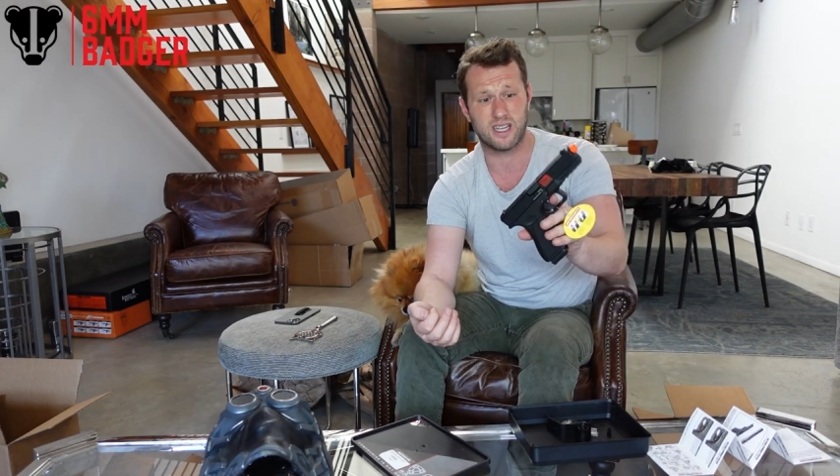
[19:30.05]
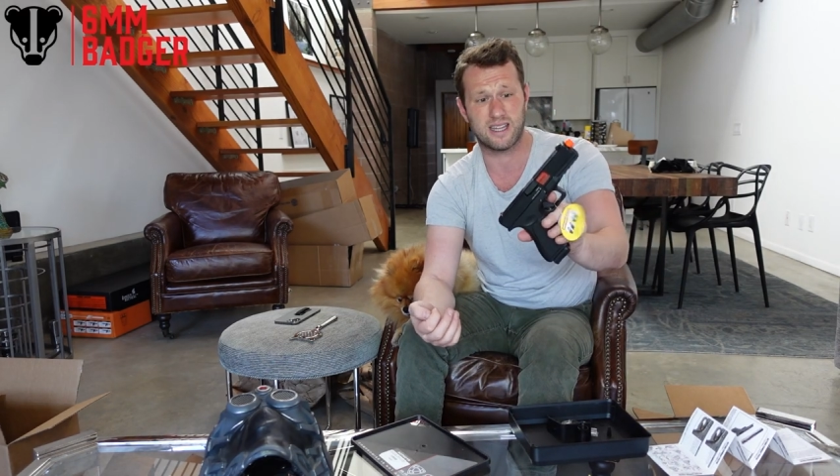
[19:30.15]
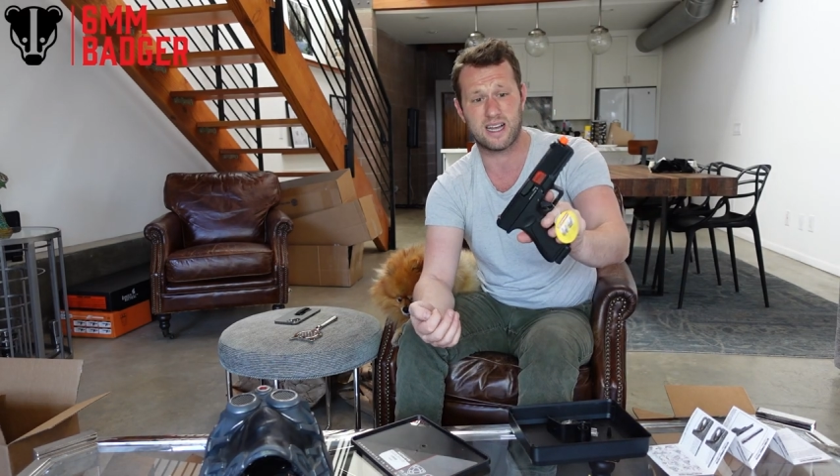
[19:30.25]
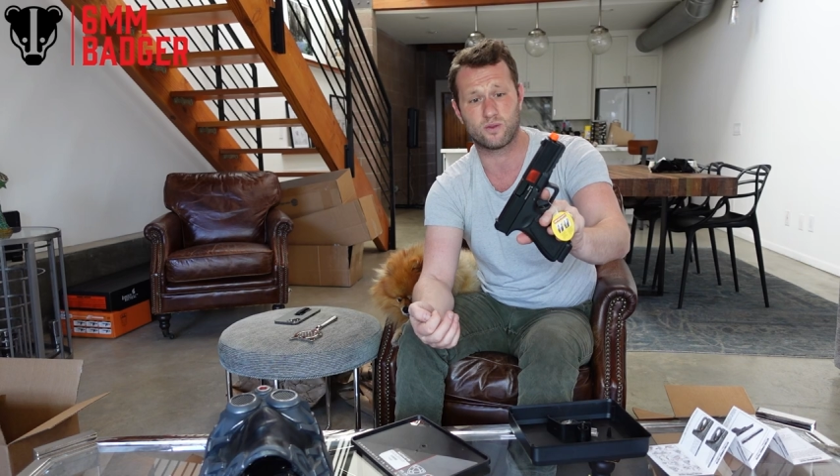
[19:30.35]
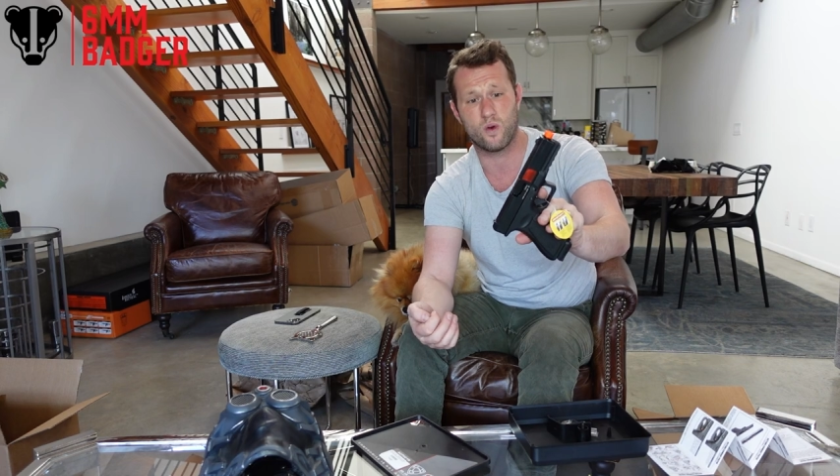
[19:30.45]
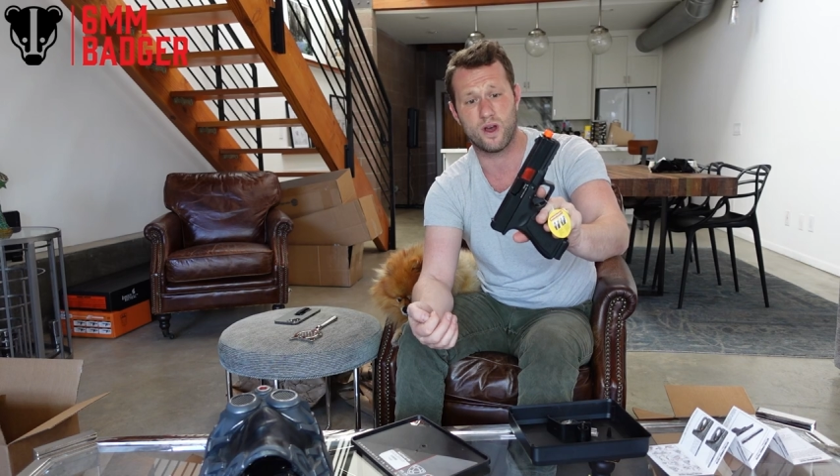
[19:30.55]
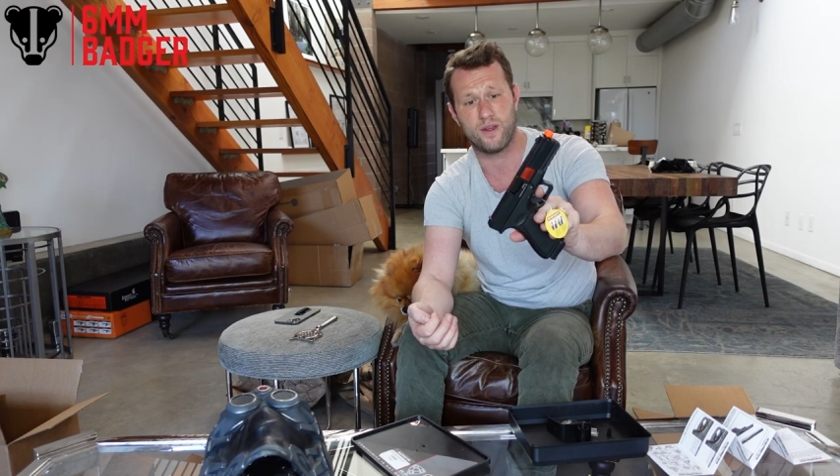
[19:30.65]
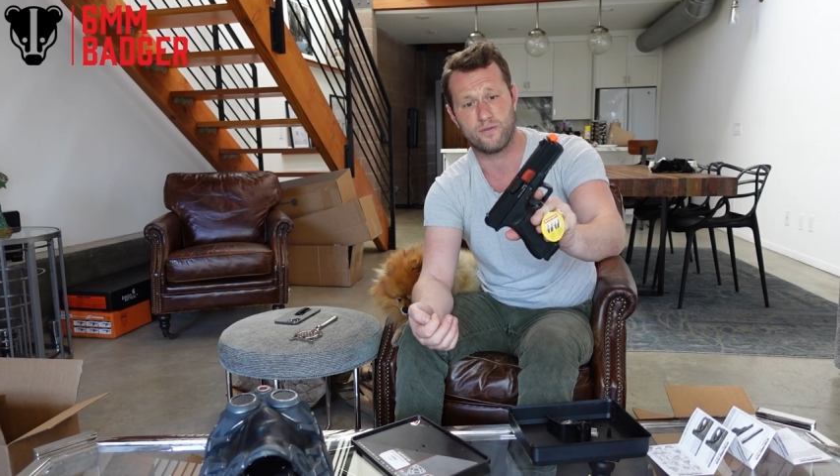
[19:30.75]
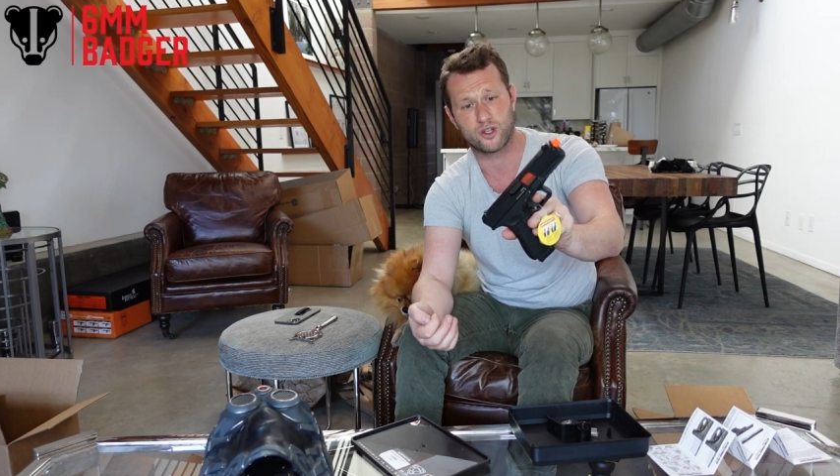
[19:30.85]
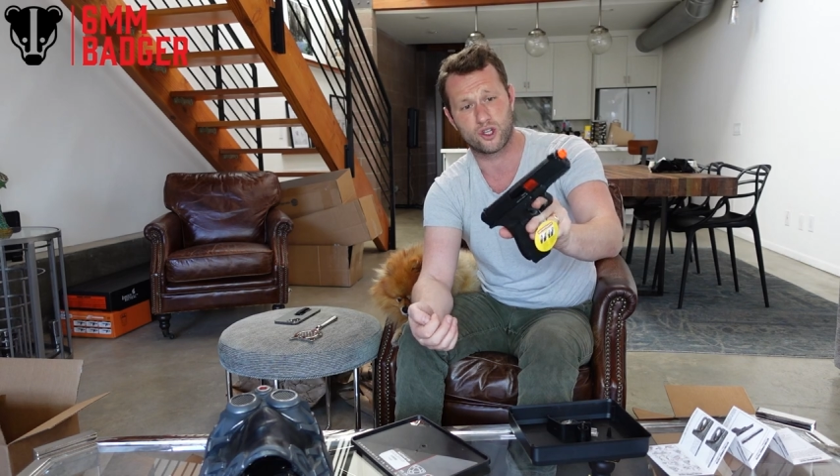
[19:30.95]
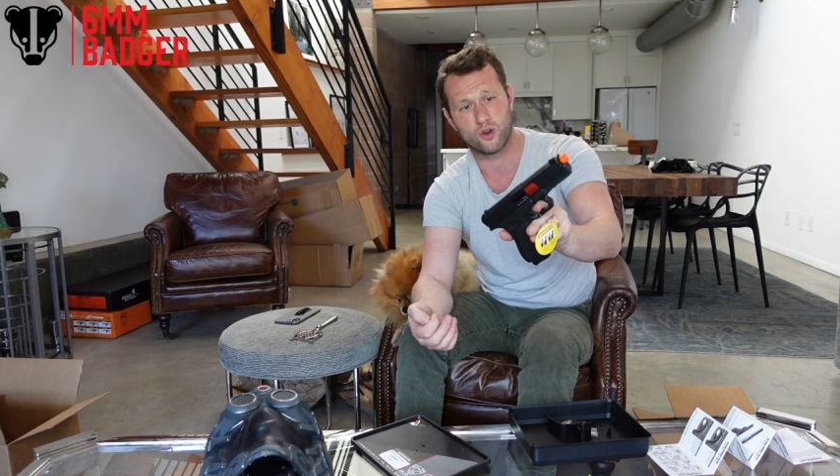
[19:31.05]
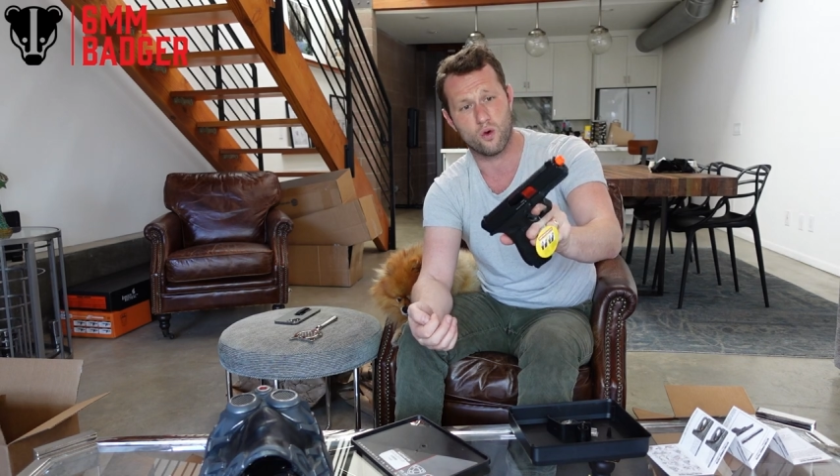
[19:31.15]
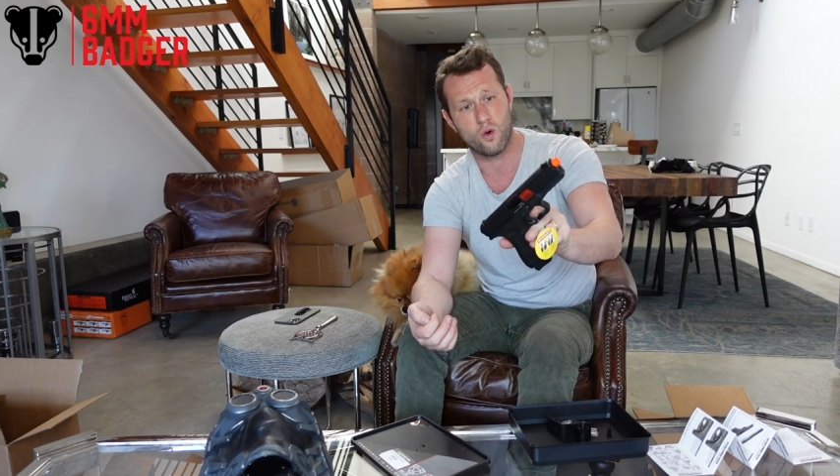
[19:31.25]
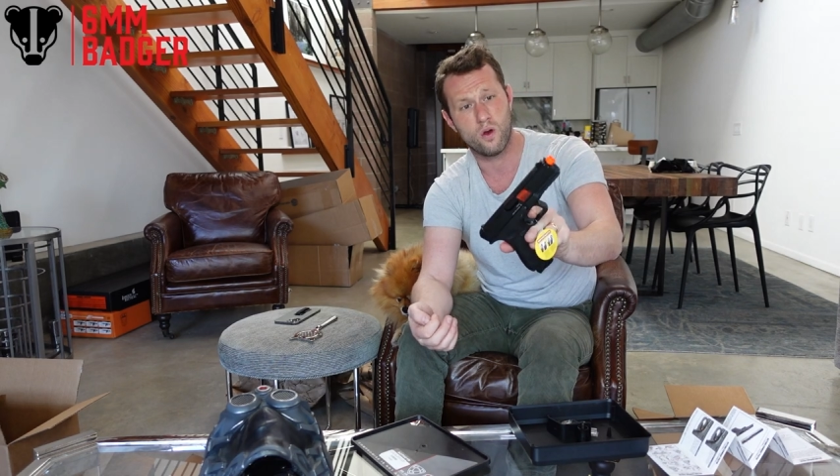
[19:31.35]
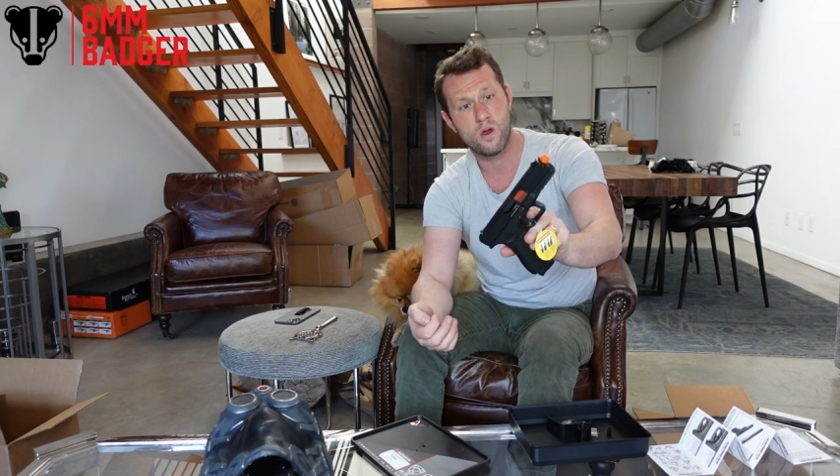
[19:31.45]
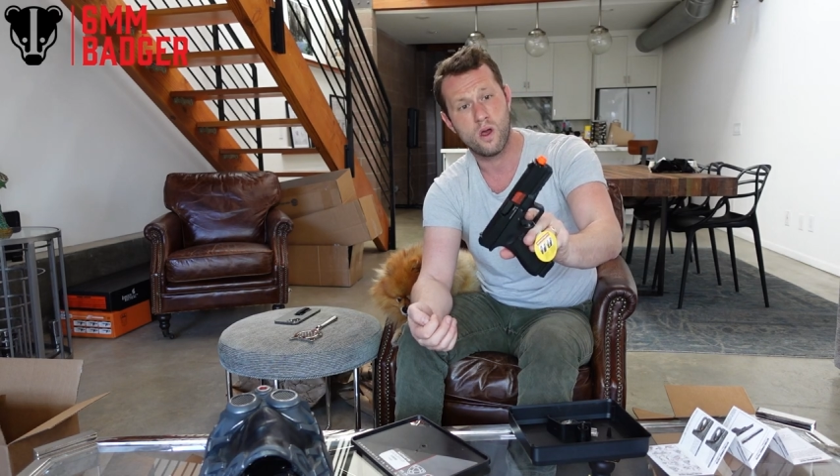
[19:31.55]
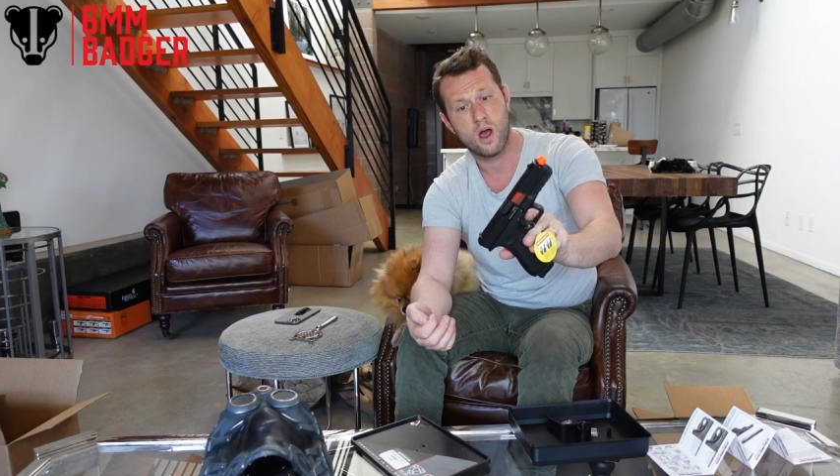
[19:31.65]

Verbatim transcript: like that's worth it for sure.